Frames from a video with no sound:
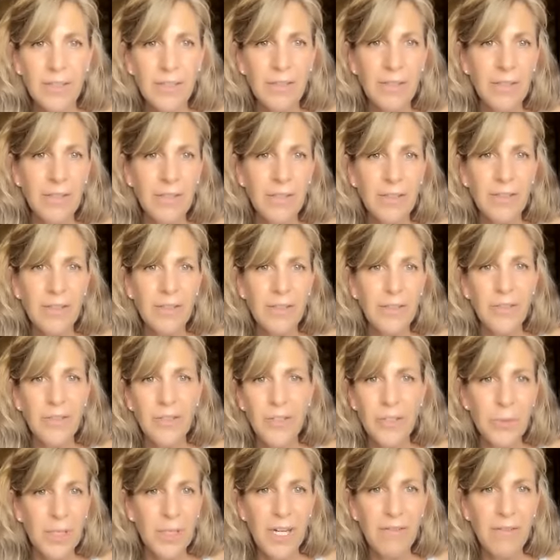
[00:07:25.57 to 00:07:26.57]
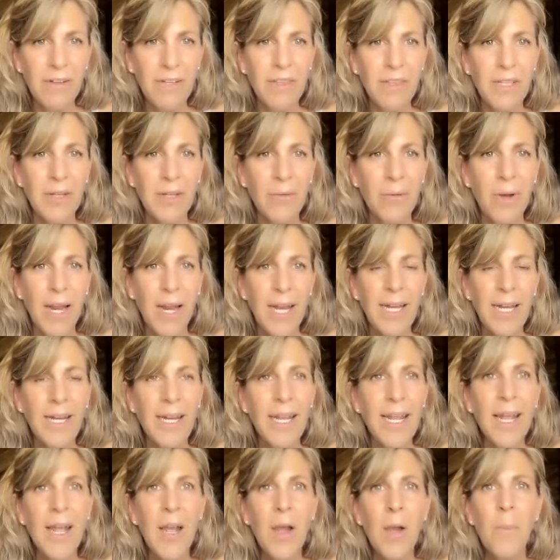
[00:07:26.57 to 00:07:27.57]
you're doing everything
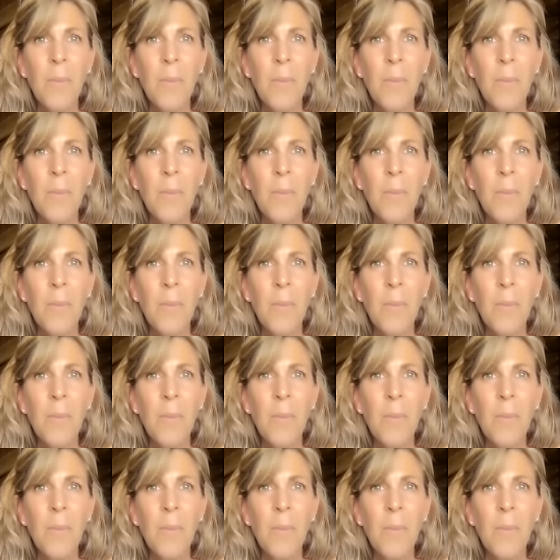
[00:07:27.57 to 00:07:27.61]
right.